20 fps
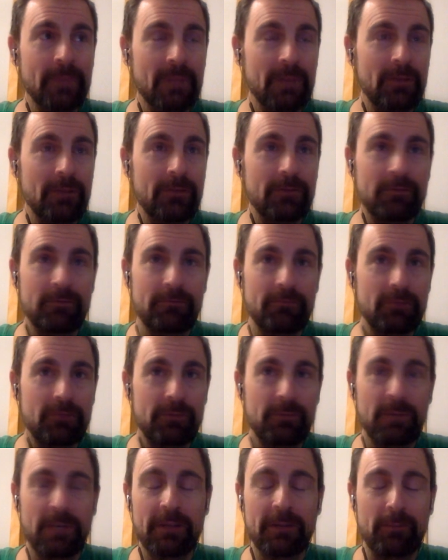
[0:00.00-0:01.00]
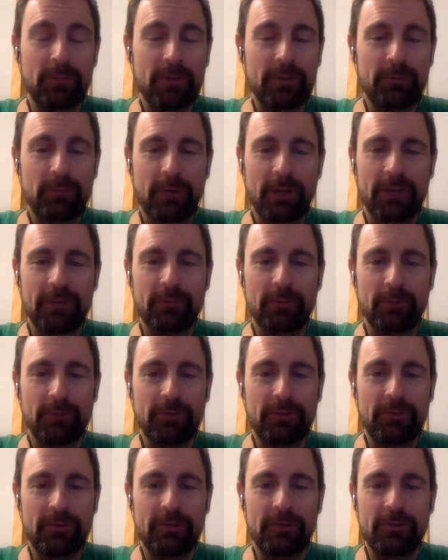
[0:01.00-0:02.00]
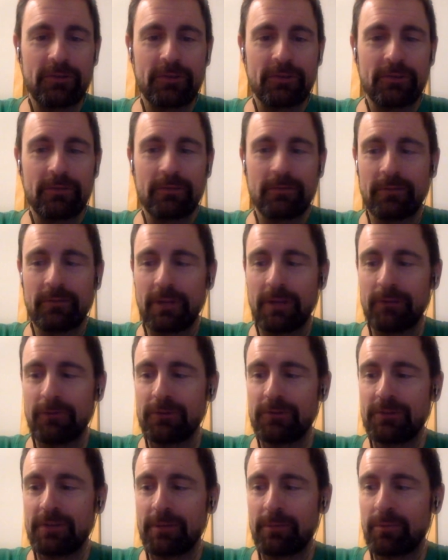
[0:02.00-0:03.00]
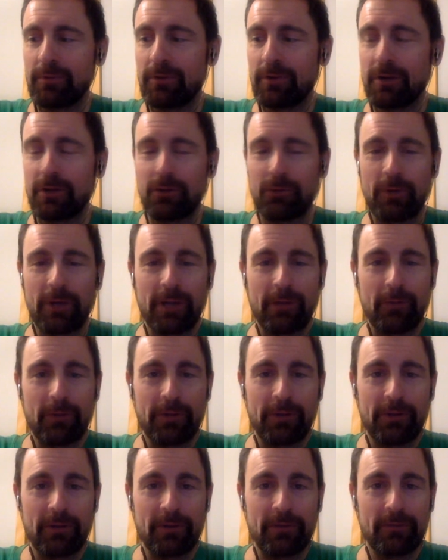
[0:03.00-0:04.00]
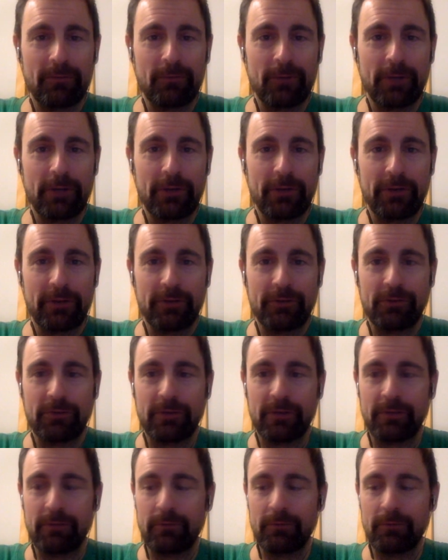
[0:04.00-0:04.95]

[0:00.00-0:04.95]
Just make the best possible decision every step along the way when you're in a tree,